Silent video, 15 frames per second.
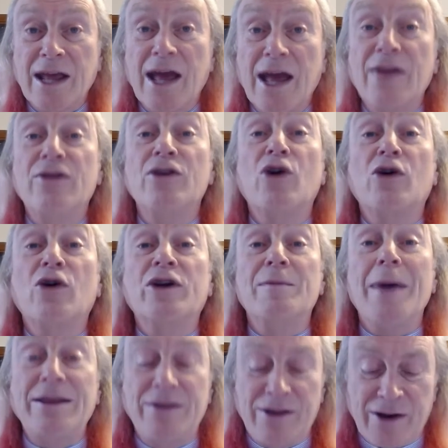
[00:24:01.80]
In the
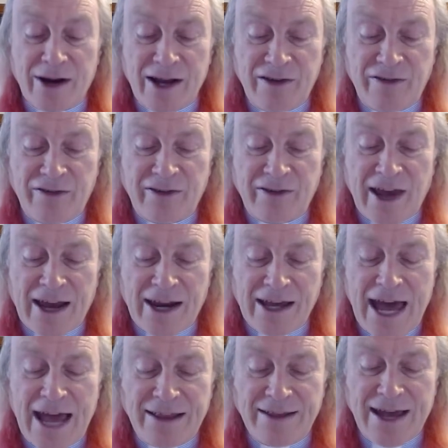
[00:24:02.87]
documentary
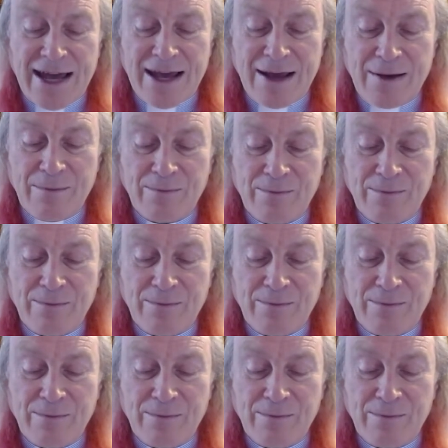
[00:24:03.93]
Serengeti,